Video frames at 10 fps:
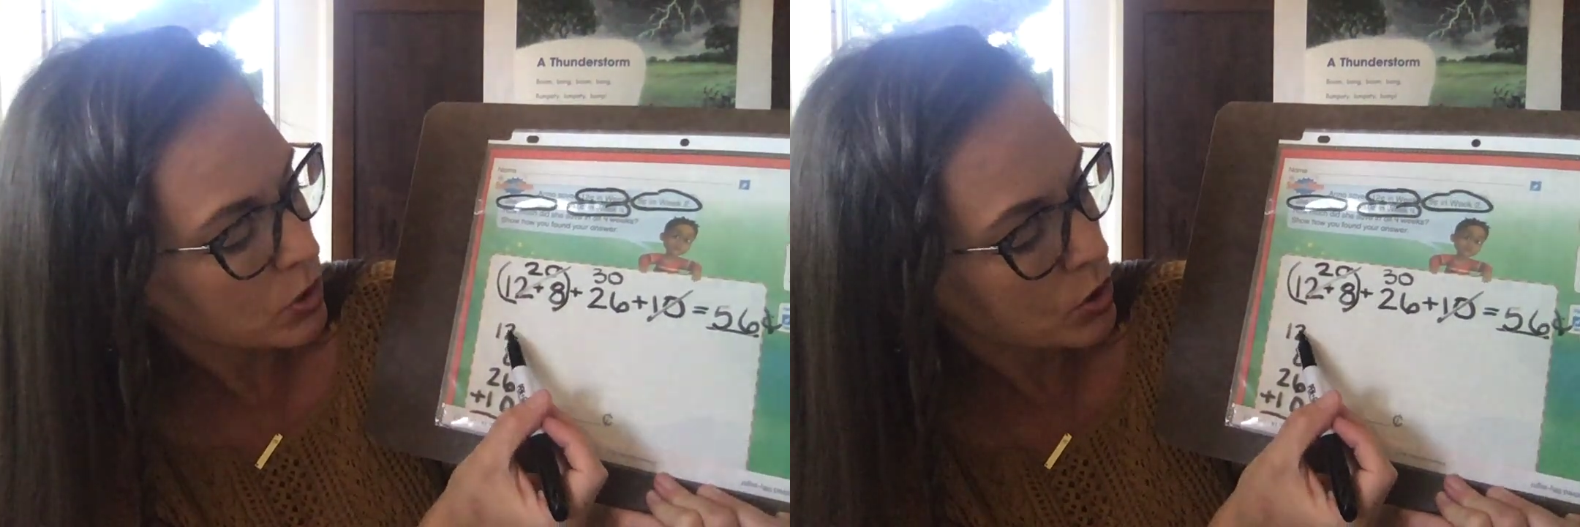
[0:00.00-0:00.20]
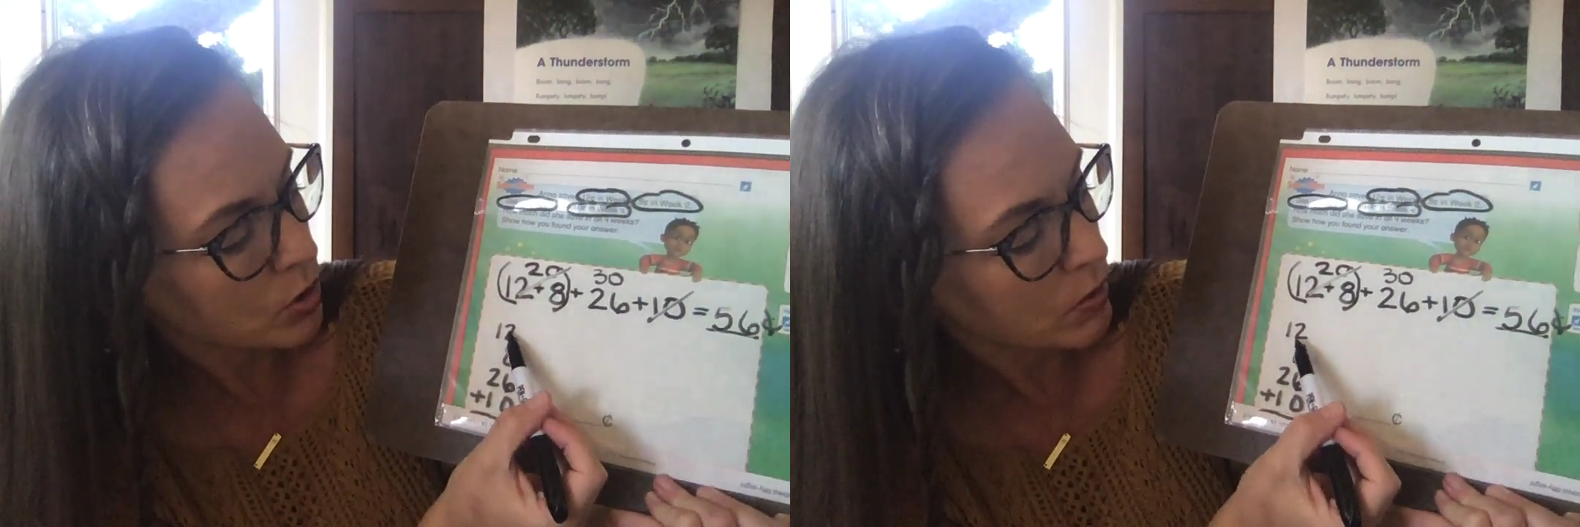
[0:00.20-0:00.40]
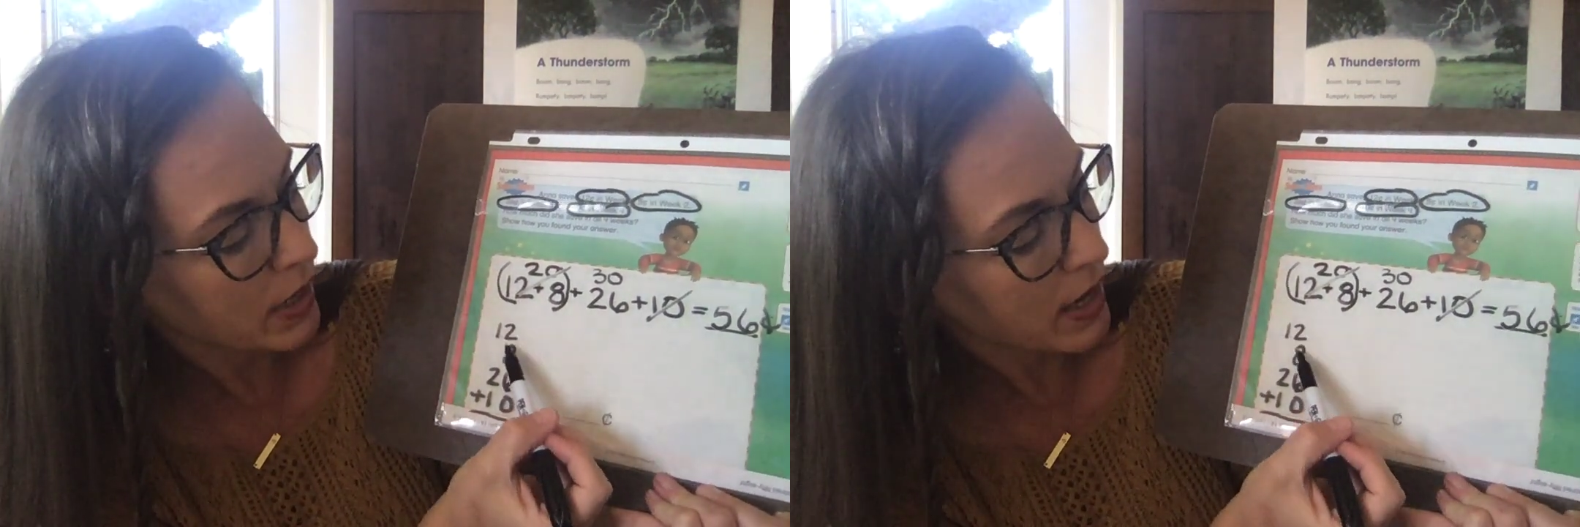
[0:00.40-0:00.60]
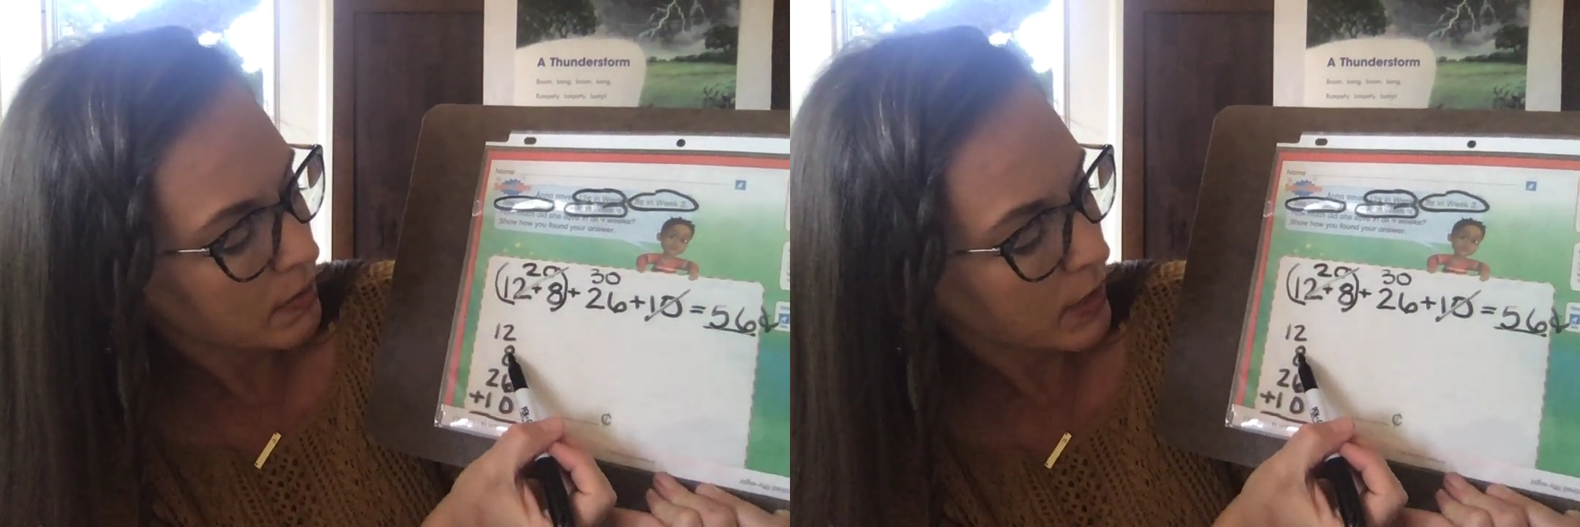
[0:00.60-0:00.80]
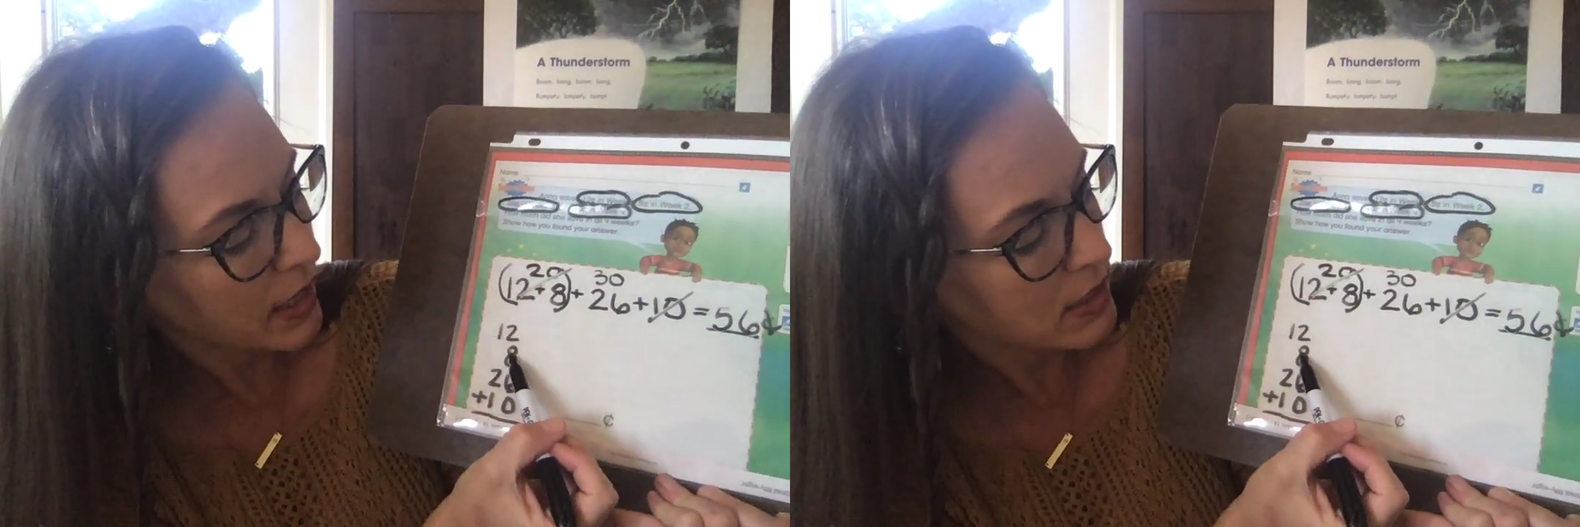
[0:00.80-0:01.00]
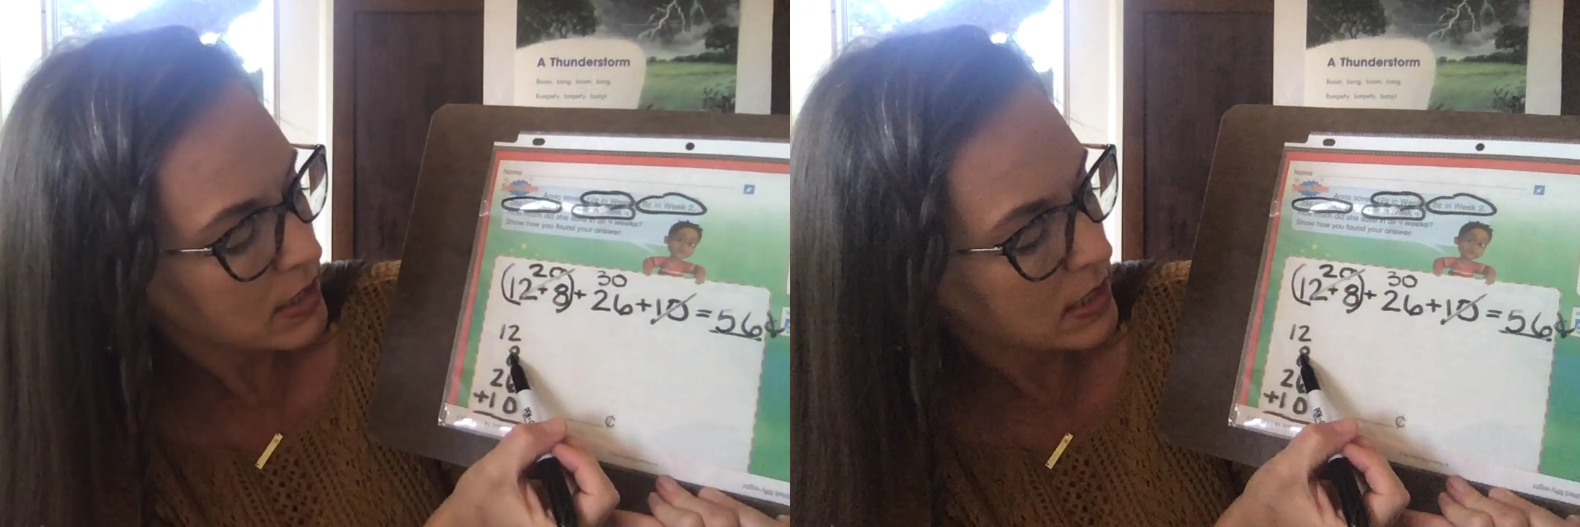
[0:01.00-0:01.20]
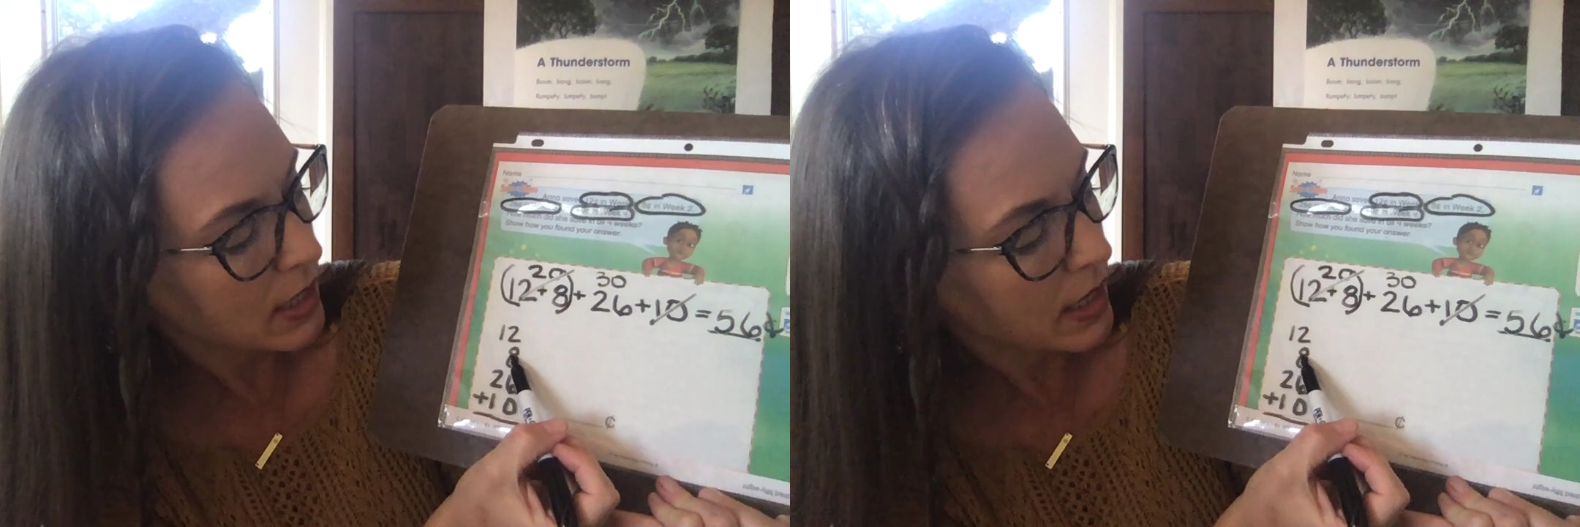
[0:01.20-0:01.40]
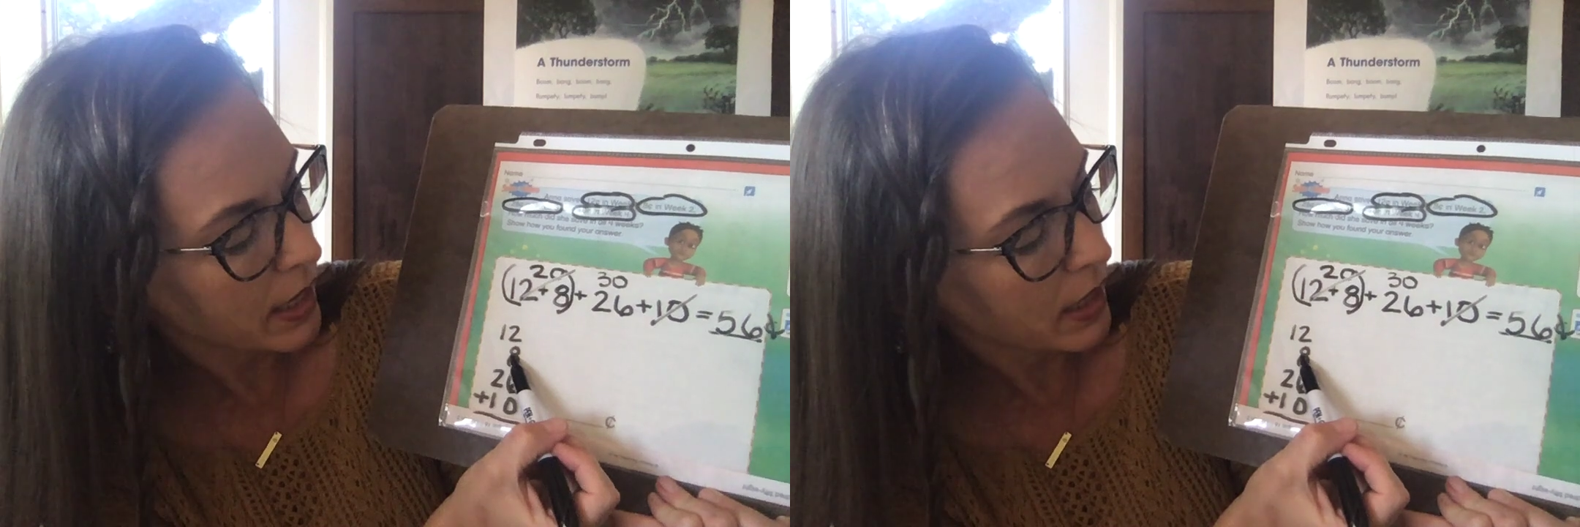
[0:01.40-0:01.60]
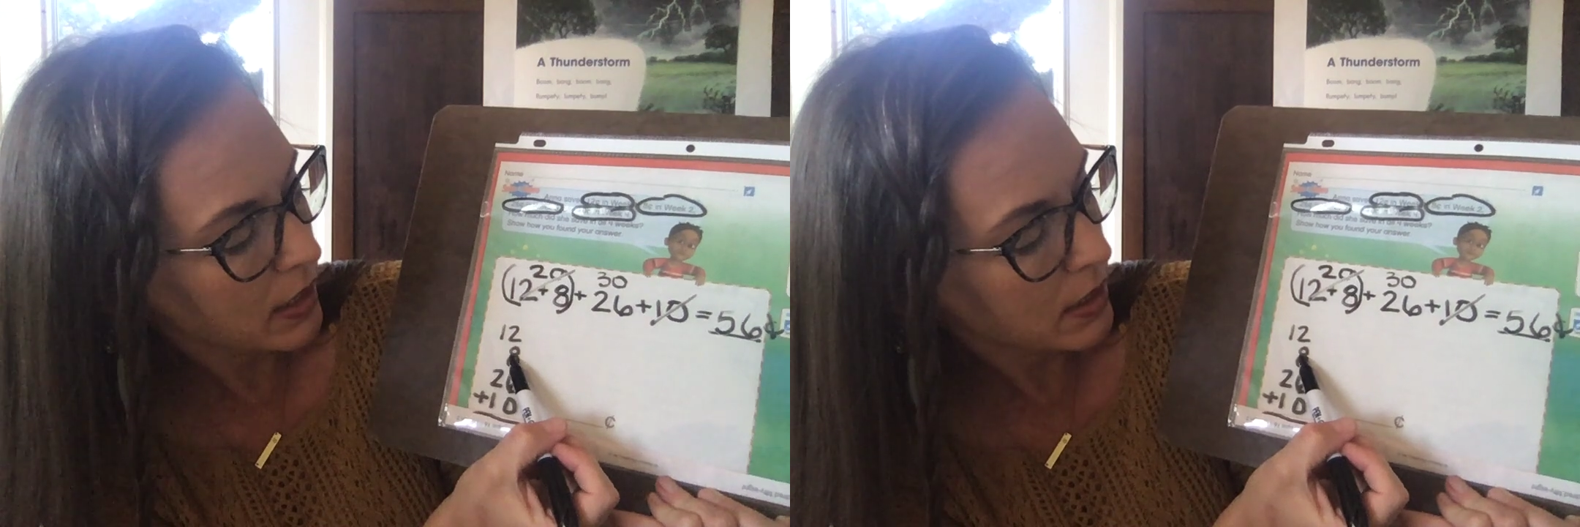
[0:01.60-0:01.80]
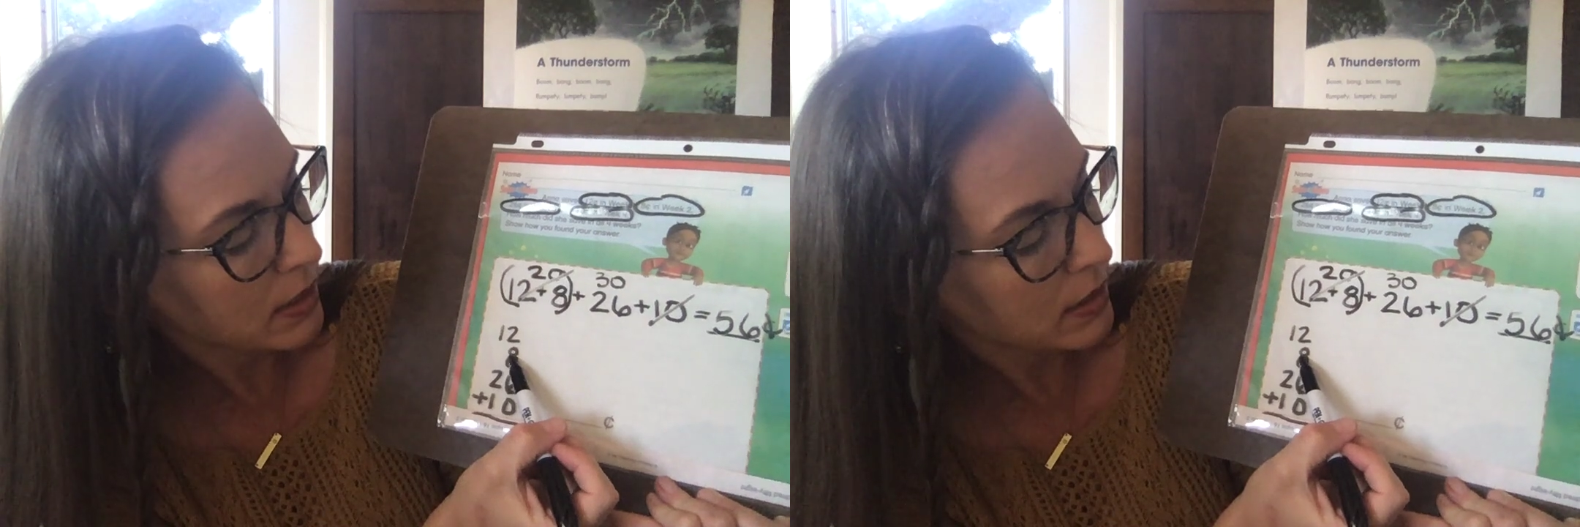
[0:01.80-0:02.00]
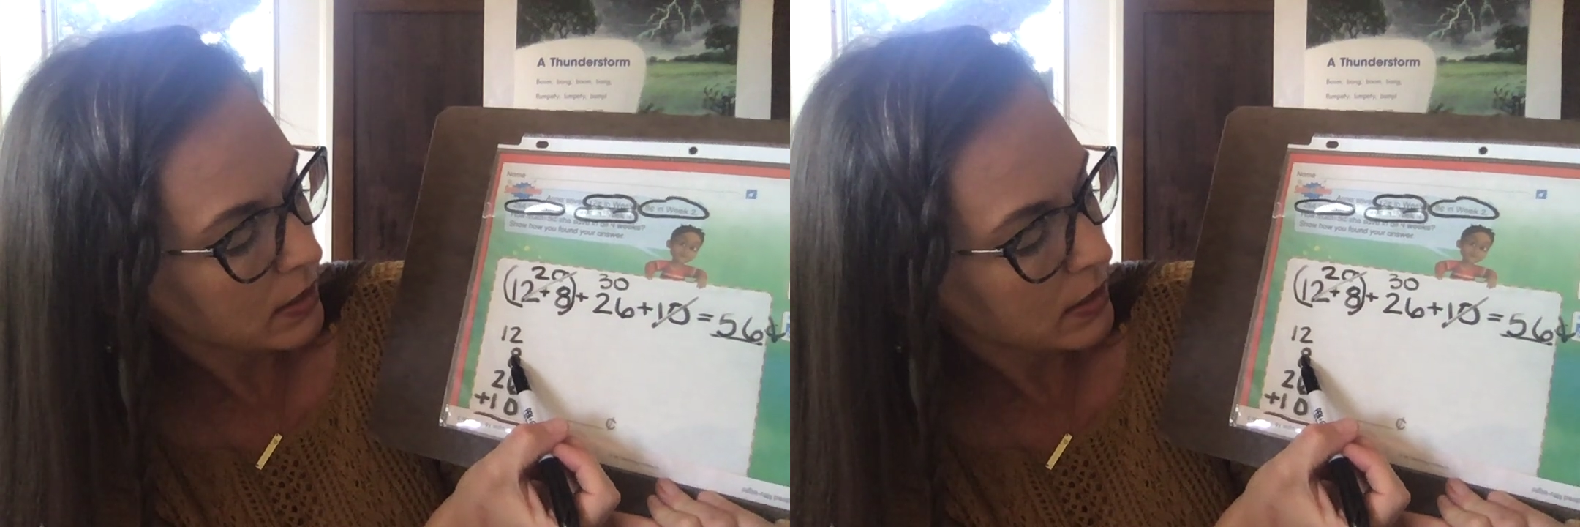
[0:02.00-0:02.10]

2 and 8 makes 10.